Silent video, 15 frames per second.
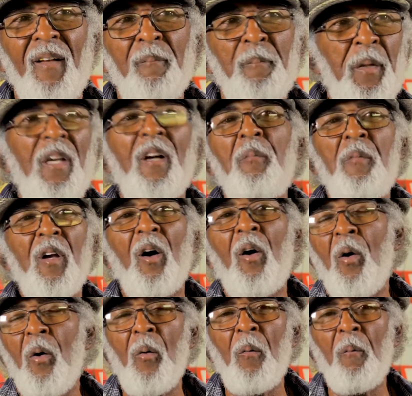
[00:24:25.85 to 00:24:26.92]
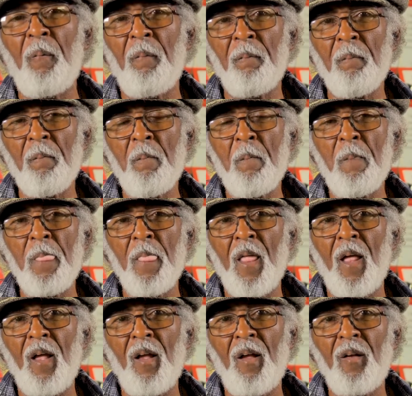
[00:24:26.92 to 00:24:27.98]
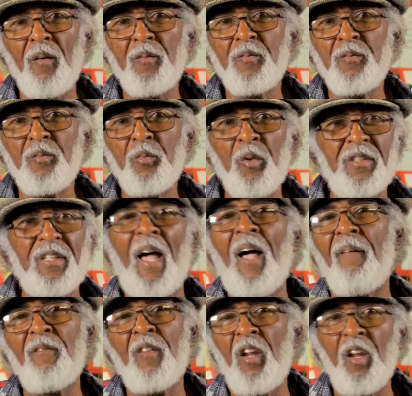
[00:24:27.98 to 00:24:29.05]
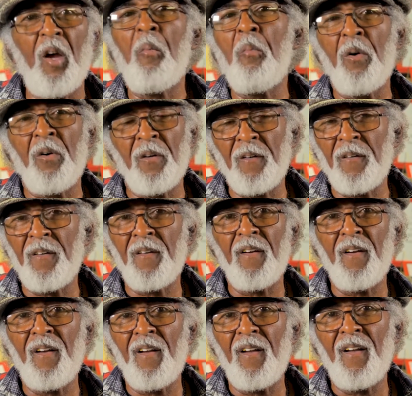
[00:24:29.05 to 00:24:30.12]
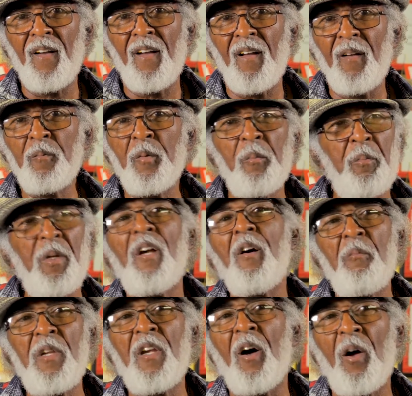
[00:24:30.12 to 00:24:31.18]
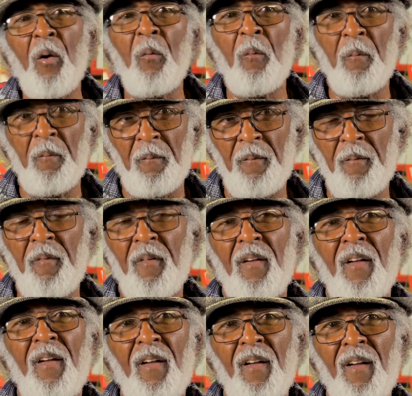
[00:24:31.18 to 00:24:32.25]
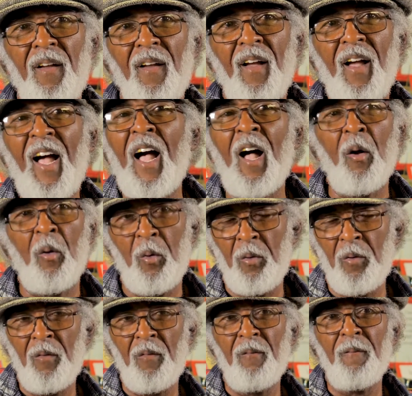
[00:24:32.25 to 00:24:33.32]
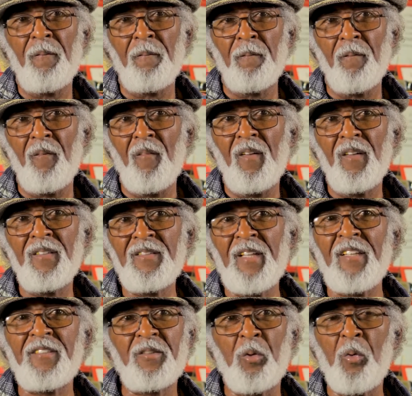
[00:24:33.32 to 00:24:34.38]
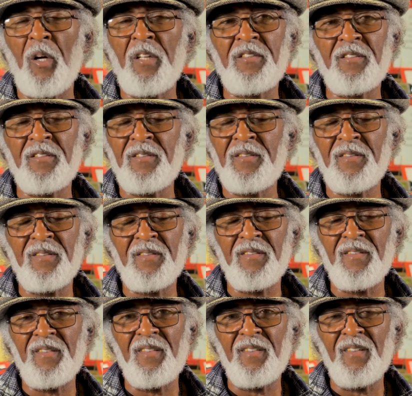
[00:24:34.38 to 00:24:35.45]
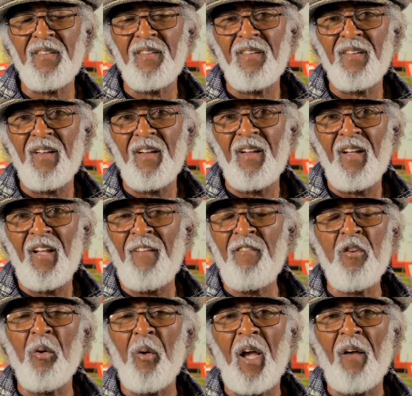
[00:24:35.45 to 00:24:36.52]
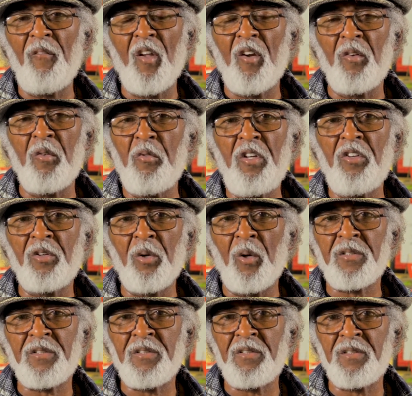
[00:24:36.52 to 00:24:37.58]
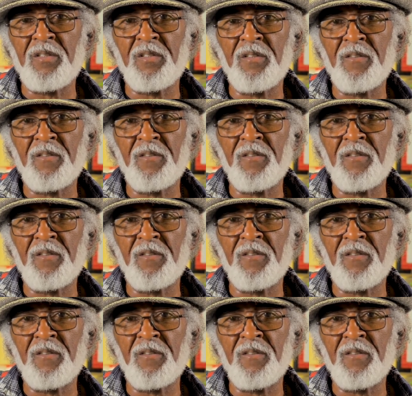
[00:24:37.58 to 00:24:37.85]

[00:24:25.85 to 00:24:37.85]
Build me a home without the lumber, but build me a home. How? That's the question. And you don't have none of the resources.